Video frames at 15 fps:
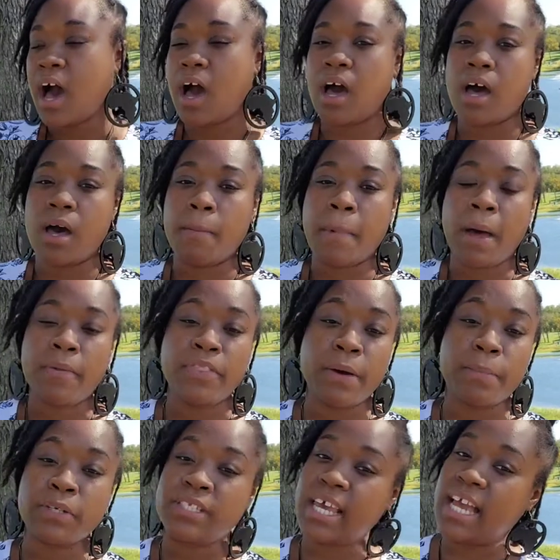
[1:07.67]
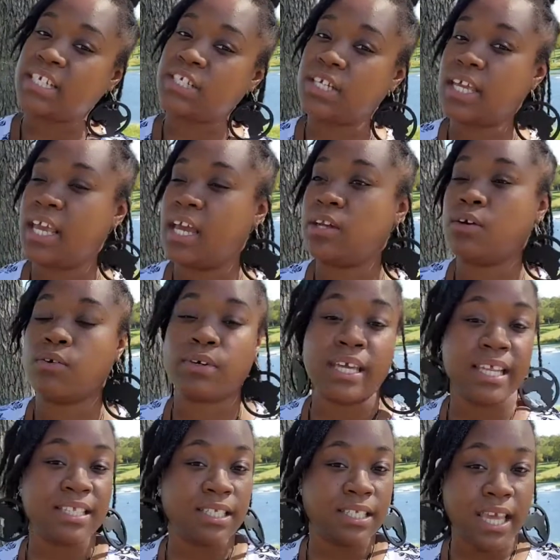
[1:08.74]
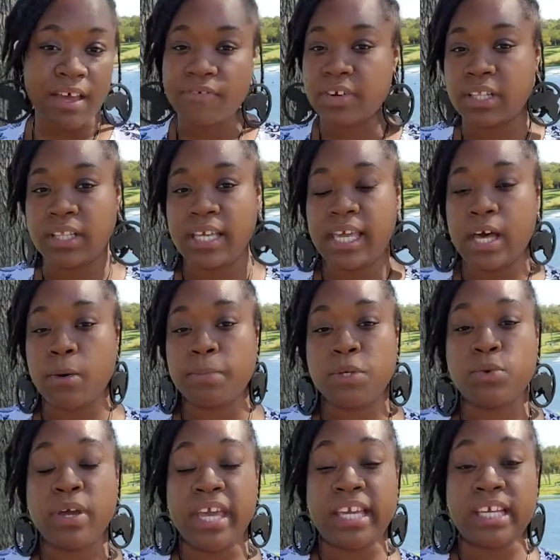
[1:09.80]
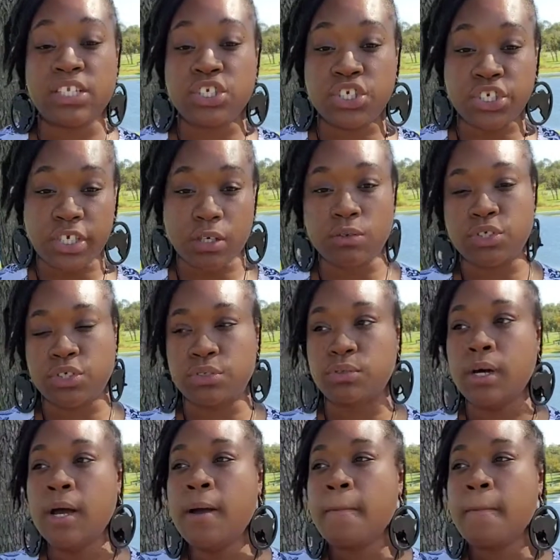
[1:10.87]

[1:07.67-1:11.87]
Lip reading: The protection candle can definitely help you. It can shield you.